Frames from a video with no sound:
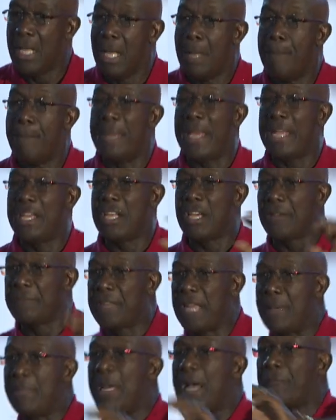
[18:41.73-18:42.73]
Many of
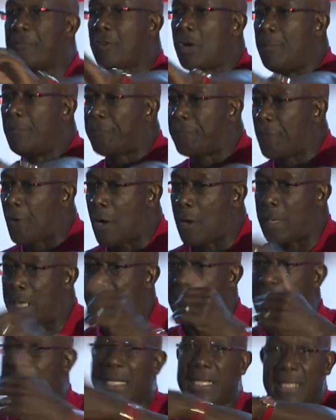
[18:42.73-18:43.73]
them have come forward
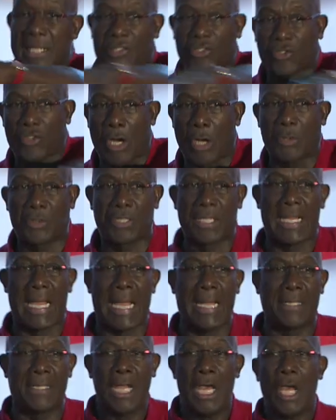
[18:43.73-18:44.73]
in this crowd tonight
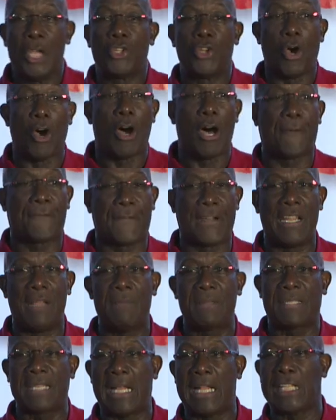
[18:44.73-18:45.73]
to offer
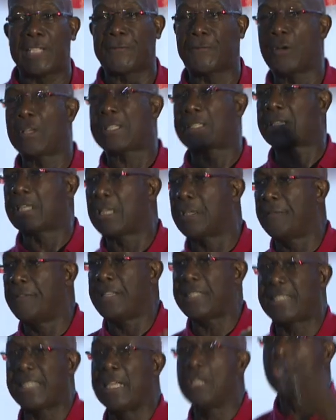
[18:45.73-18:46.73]
themselves for service
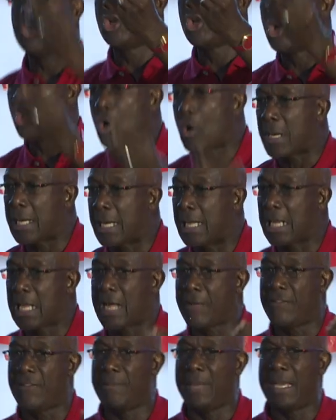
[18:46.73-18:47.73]
in local
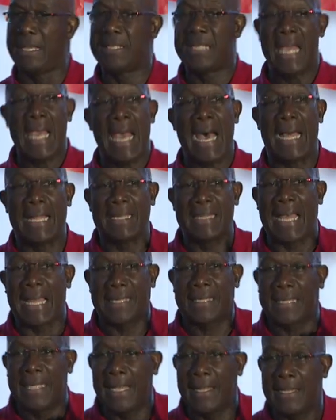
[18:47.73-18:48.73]
government. And that
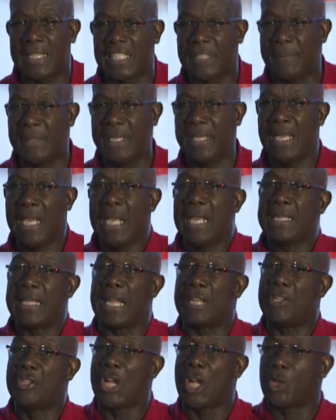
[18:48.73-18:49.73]
tells me
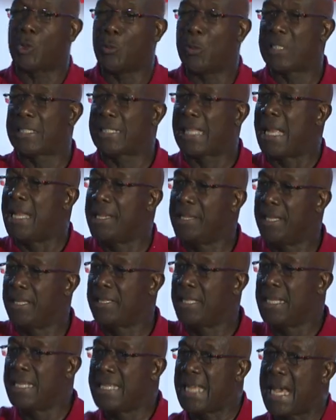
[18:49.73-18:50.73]
that notwithstanding the
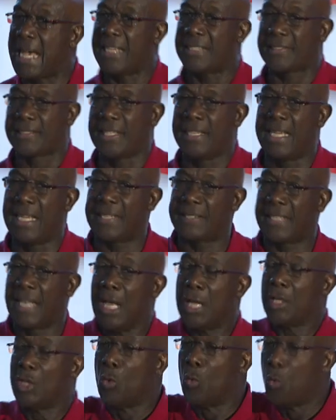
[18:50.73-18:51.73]
nastiness,
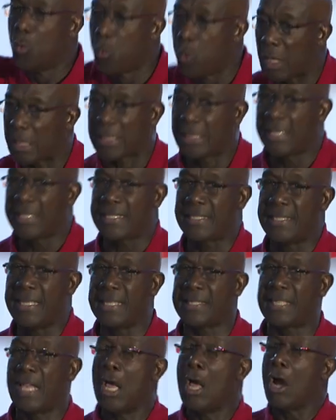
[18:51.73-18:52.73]
the
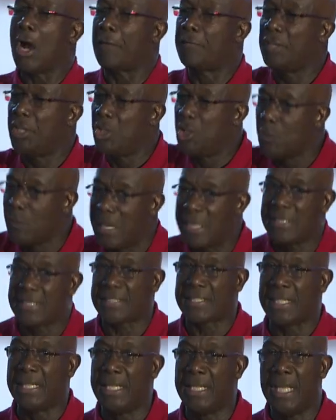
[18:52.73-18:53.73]
worthlessness of the
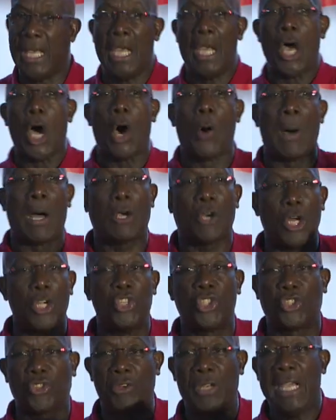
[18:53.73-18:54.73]
UNC, our
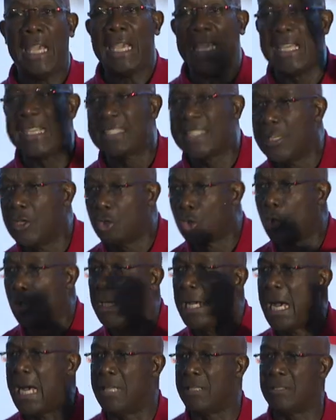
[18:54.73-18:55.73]
country is in good
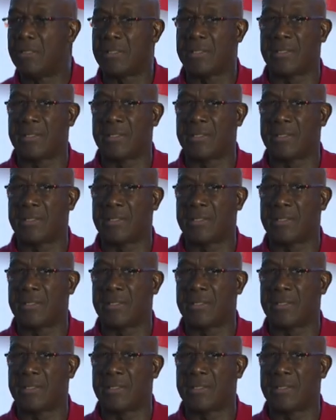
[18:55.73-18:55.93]
hands.